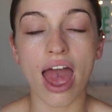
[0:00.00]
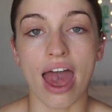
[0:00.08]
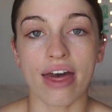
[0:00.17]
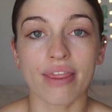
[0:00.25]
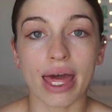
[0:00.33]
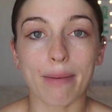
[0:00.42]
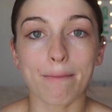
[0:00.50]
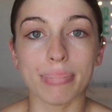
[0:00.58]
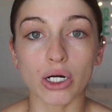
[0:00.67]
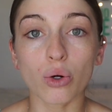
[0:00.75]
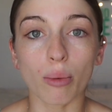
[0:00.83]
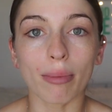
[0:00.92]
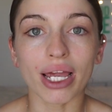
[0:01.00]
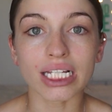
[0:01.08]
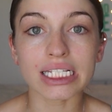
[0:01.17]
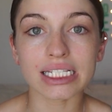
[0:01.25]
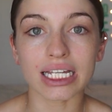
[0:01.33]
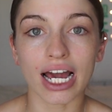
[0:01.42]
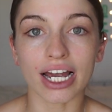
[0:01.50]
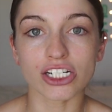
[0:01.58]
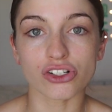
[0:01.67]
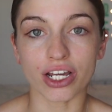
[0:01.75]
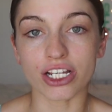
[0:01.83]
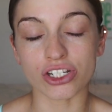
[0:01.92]
And then boom, instant
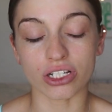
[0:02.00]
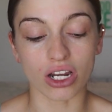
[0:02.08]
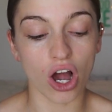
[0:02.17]
hydration.